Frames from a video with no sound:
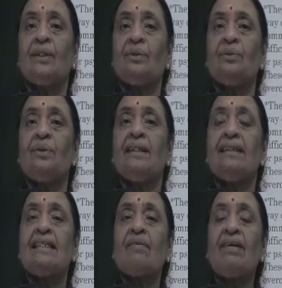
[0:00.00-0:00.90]

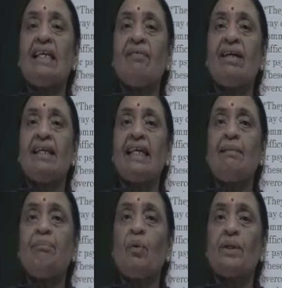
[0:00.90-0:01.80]
is a very,
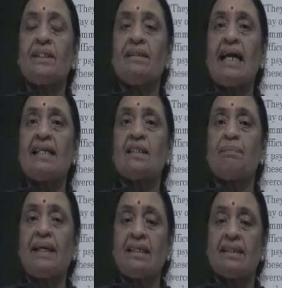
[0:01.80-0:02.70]
very important
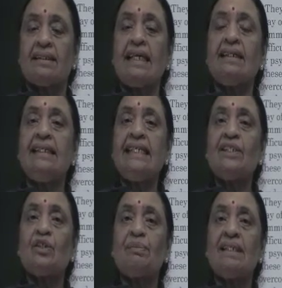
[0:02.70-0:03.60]
aspect that
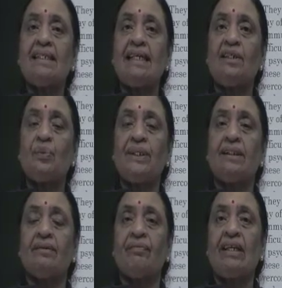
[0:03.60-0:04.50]
needs to be dealt
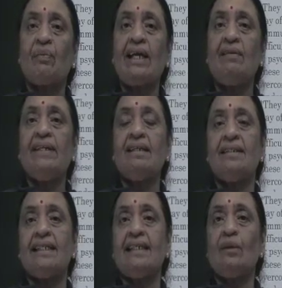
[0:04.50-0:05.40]
with while we
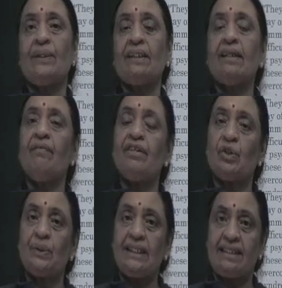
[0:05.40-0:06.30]
are dealing with
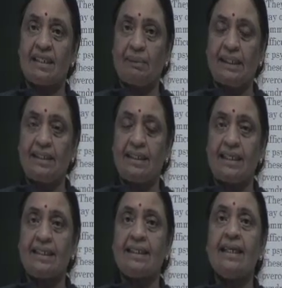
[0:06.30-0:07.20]
visual
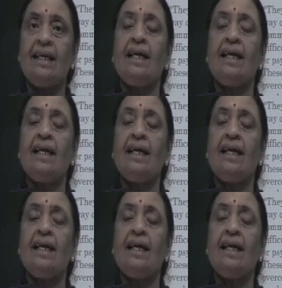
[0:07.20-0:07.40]
disabilities.